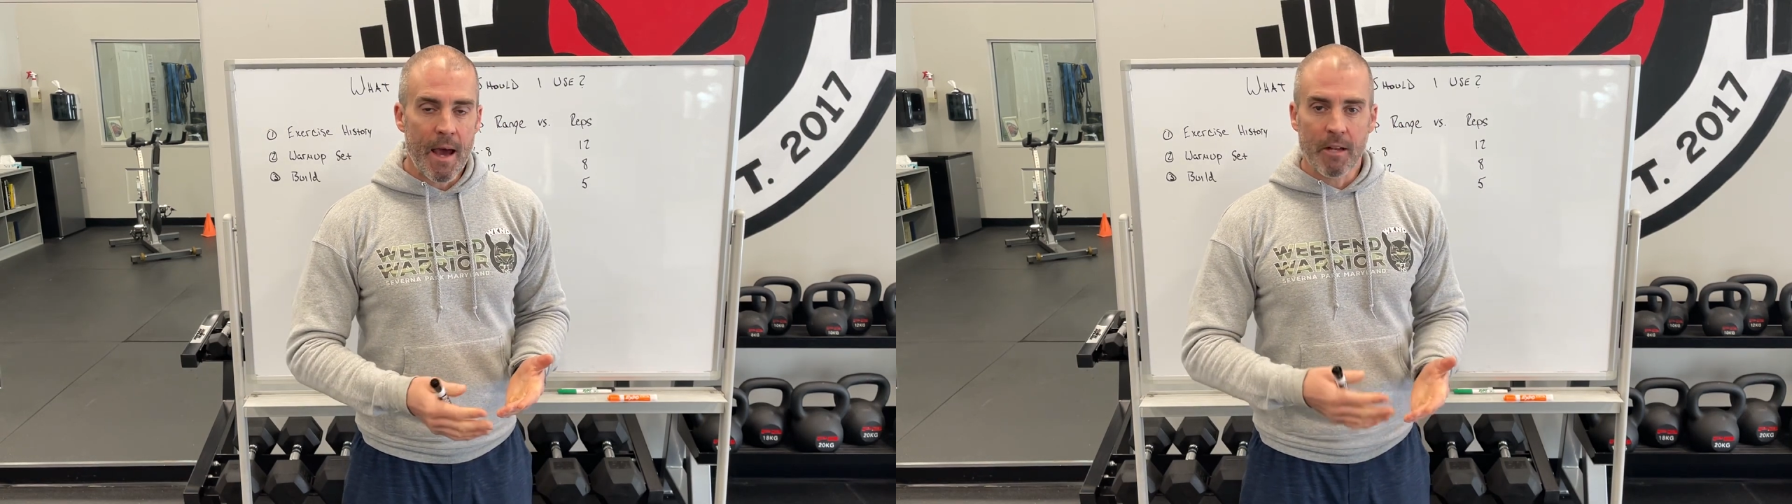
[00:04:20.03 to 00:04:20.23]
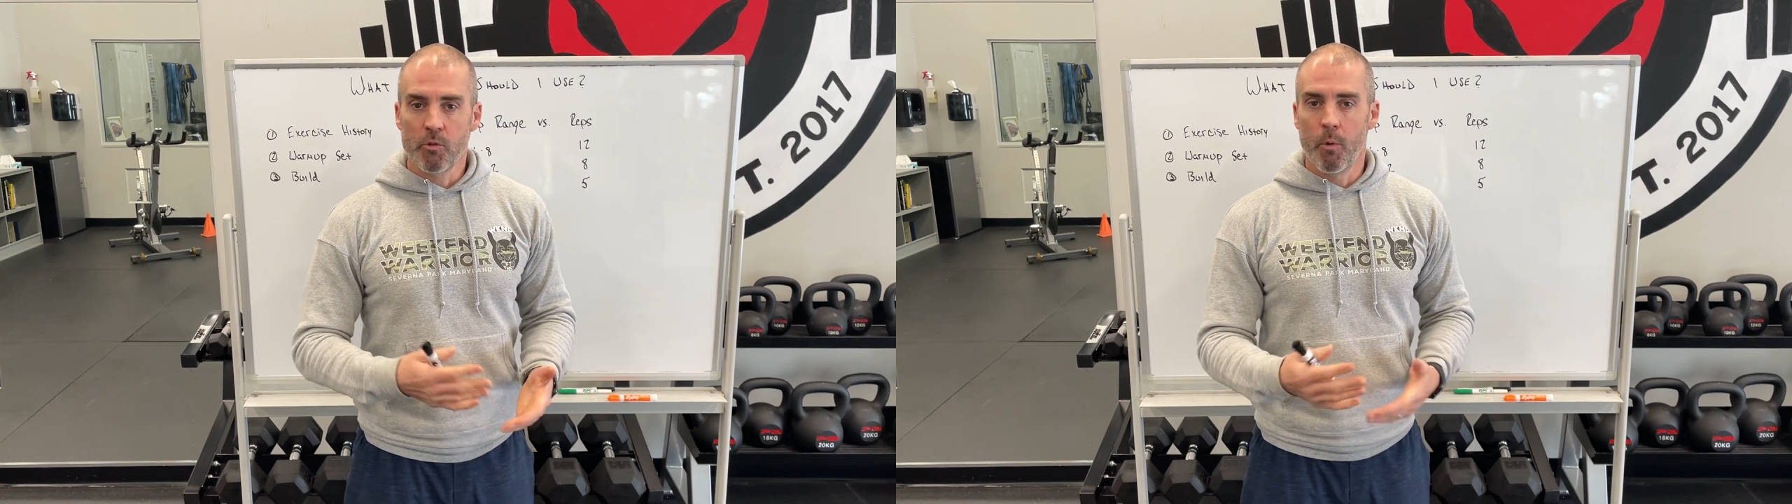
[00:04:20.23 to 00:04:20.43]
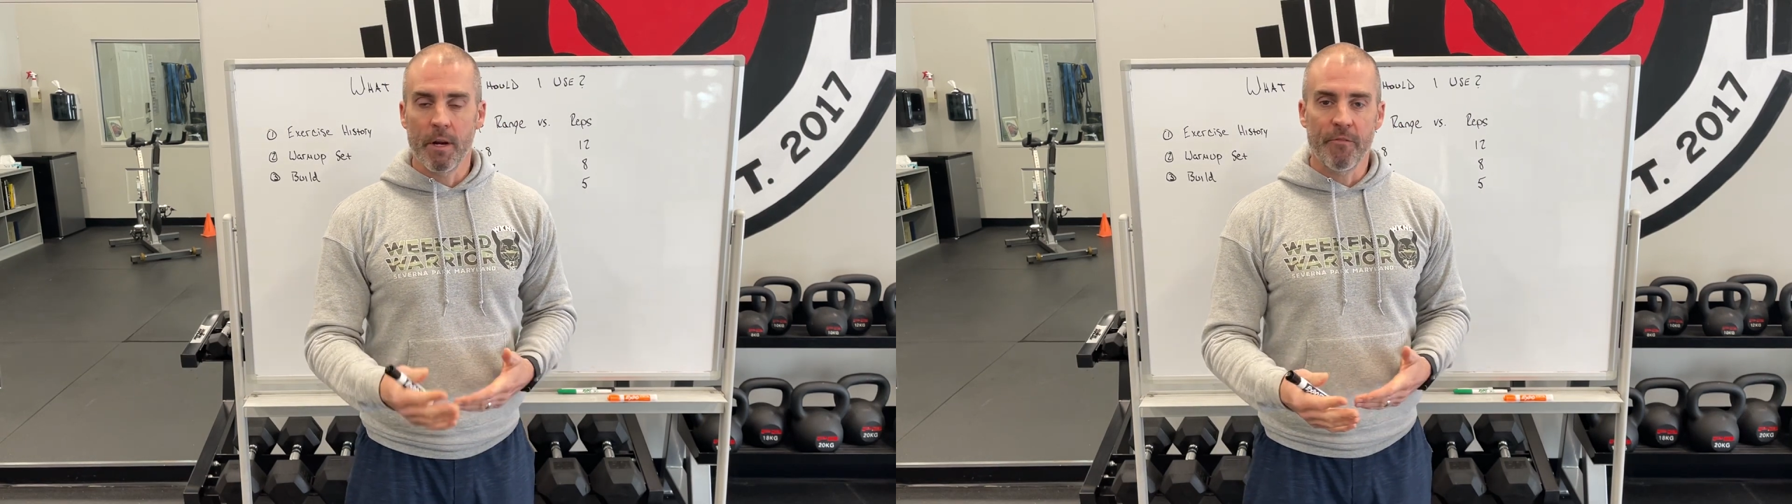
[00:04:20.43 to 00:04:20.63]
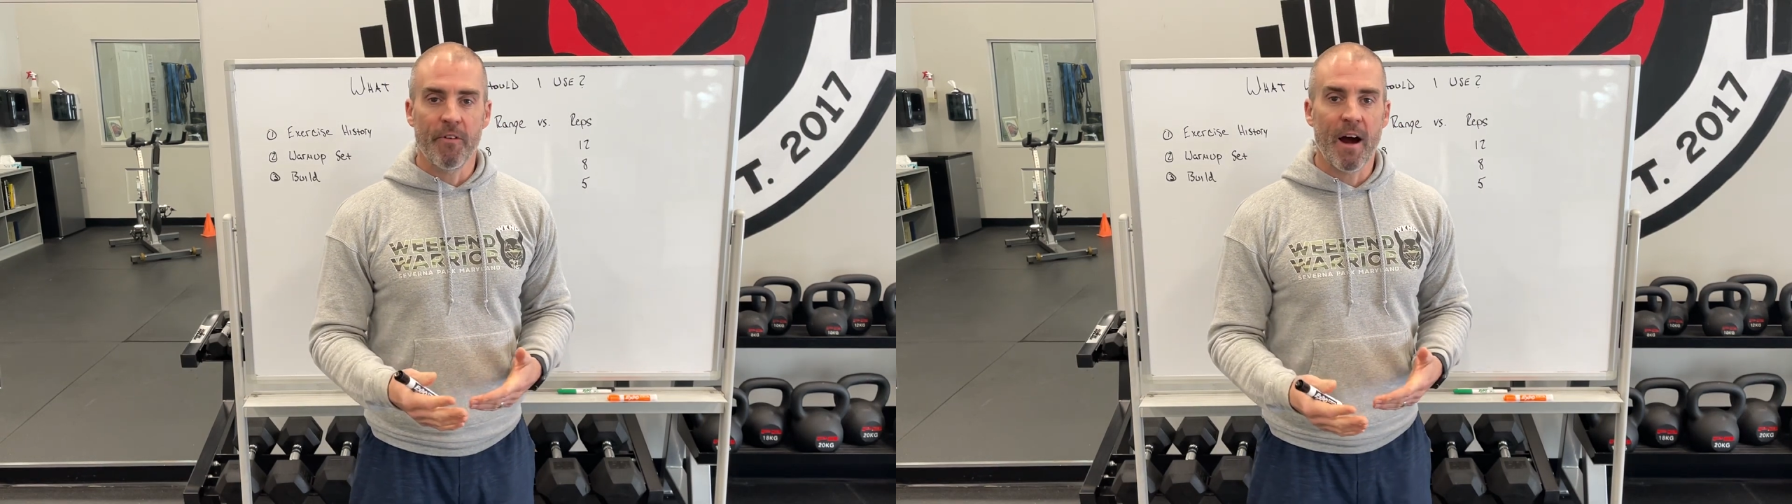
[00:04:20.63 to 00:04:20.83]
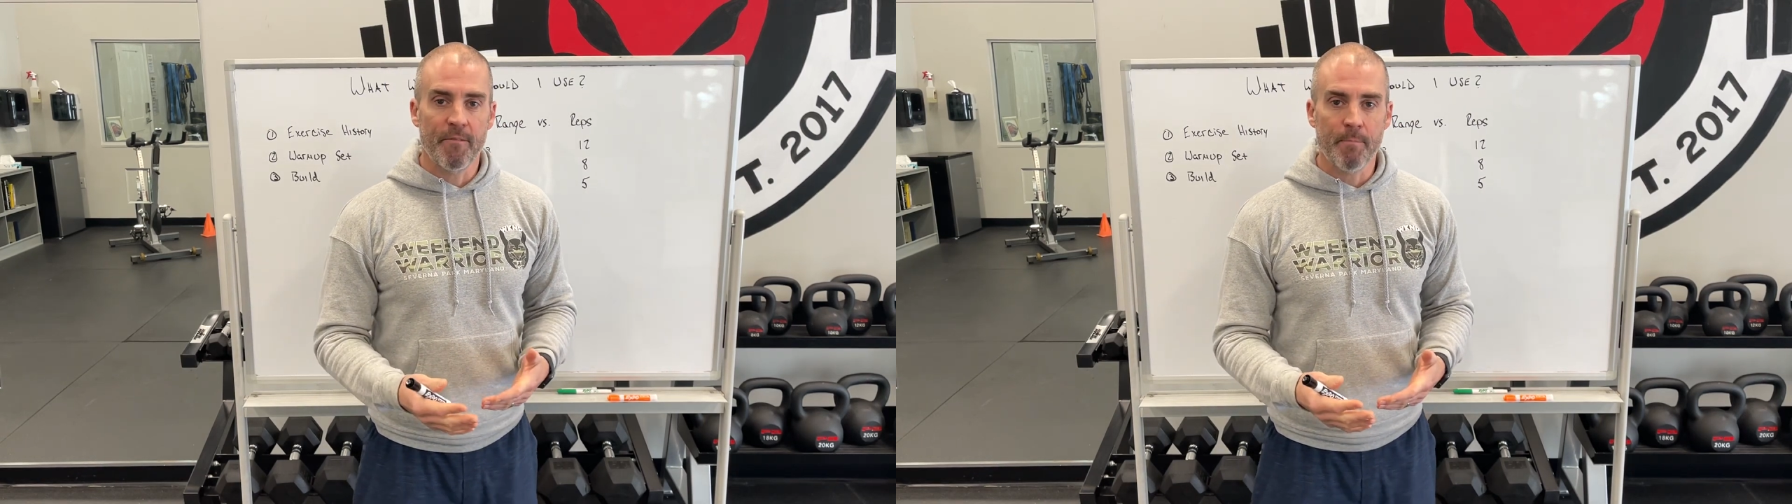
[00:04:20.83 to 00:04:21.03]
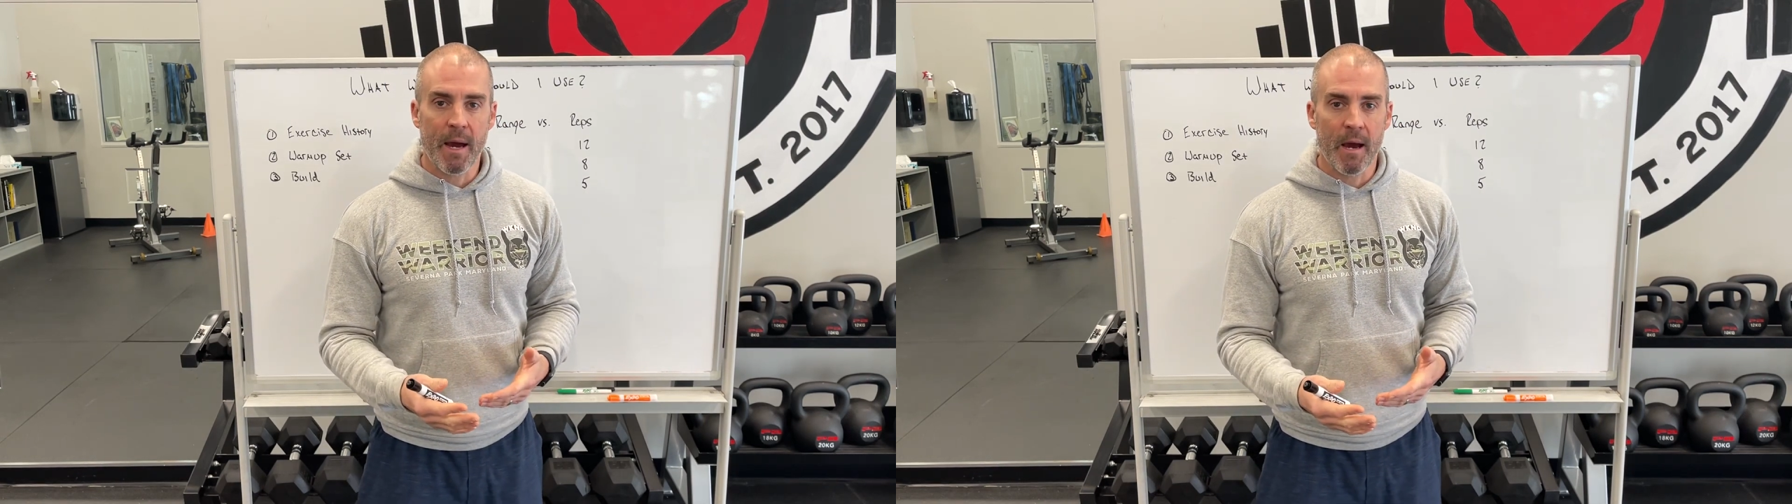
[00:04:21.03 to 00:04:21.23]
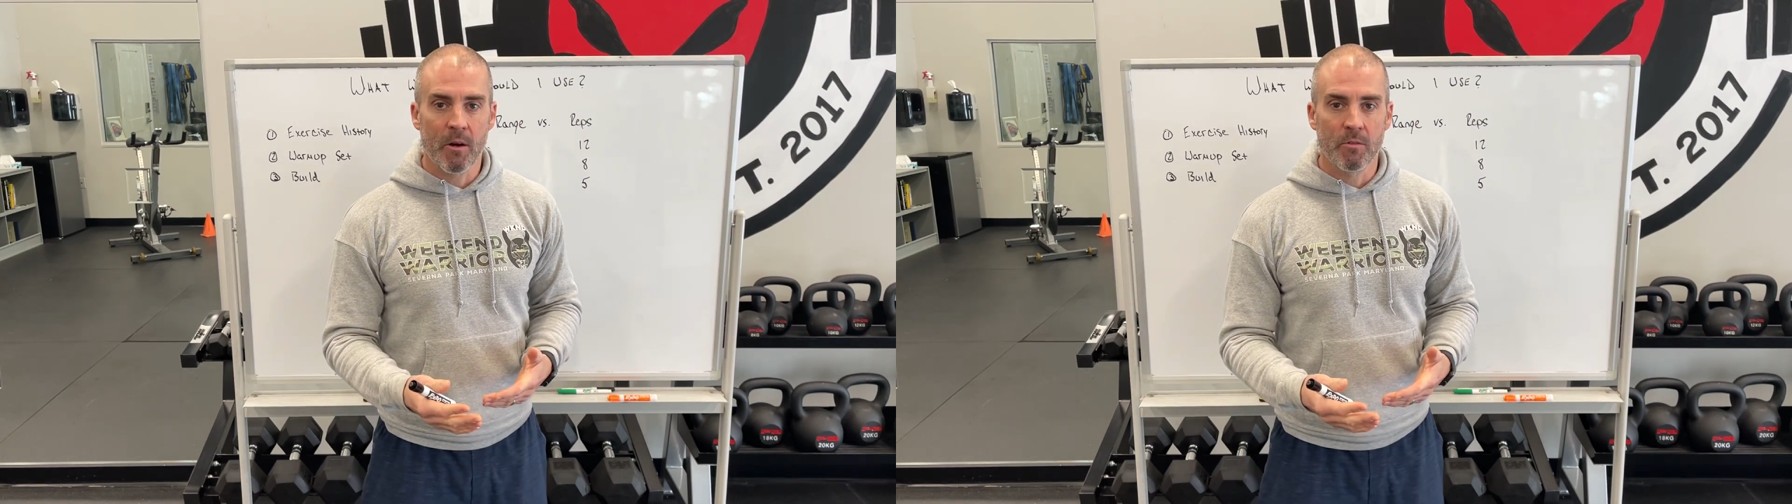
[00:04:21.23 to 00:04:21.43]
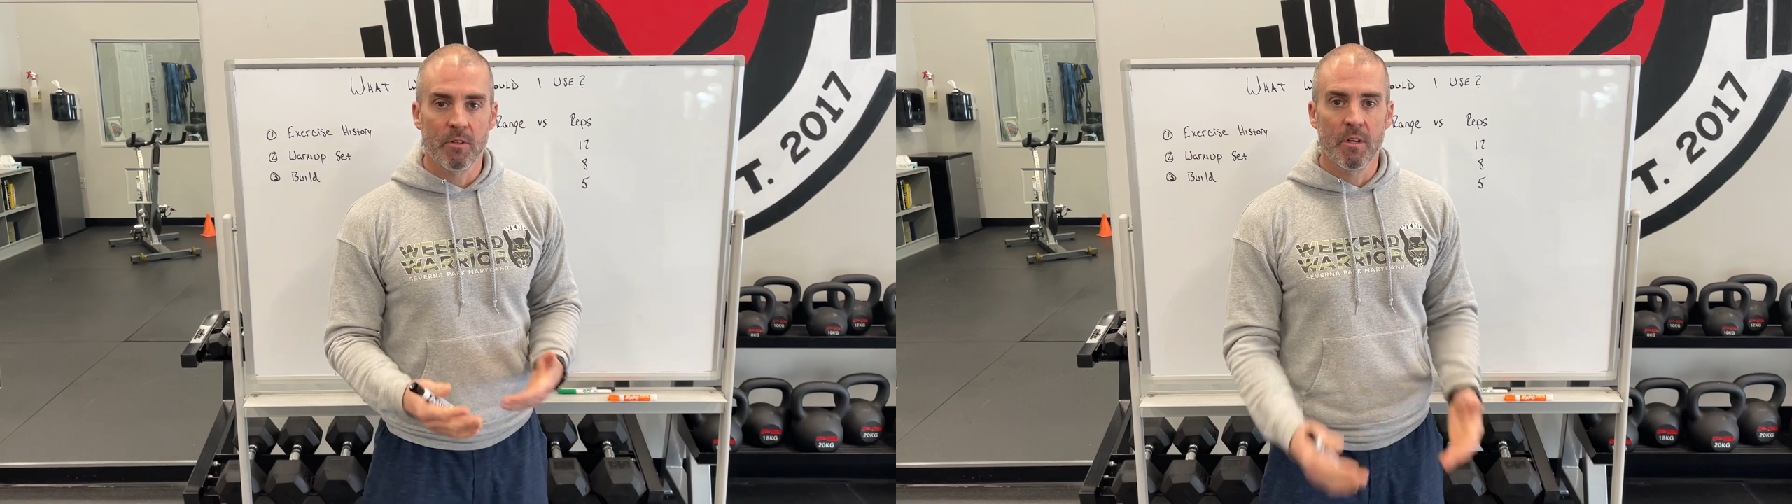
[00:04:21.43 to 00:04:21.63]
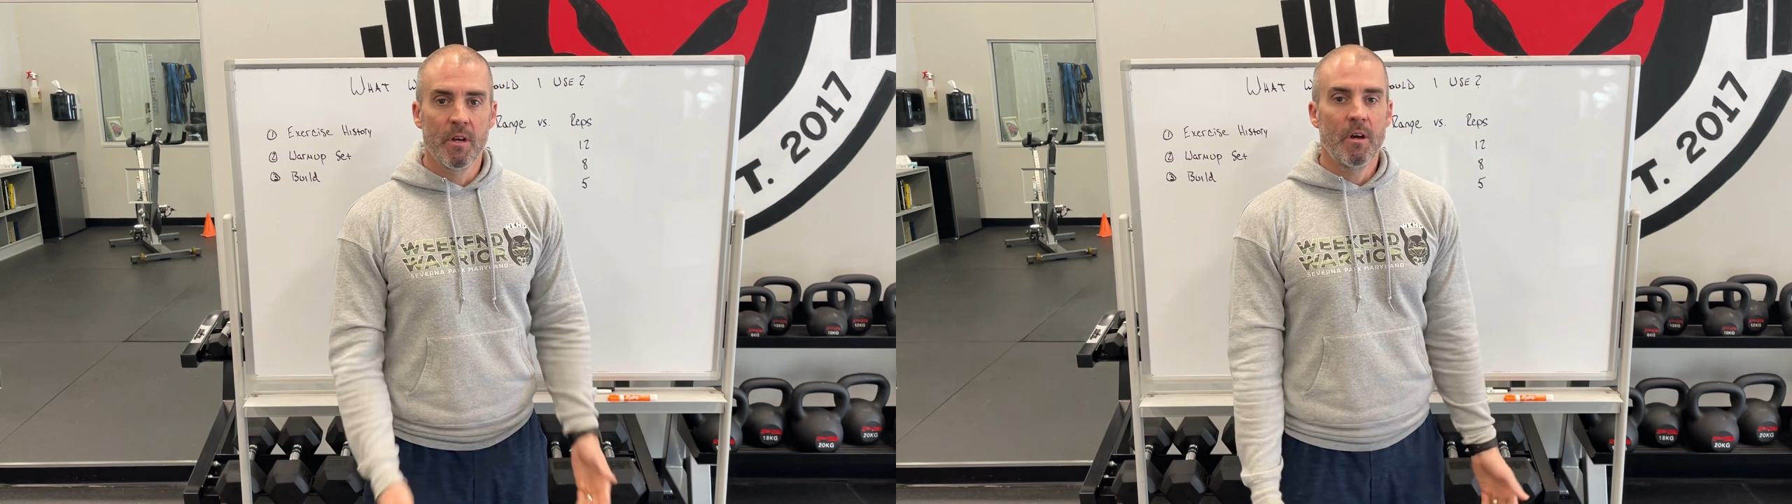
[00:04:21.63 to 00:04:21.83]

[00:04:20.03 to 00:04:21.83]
at 25 pounds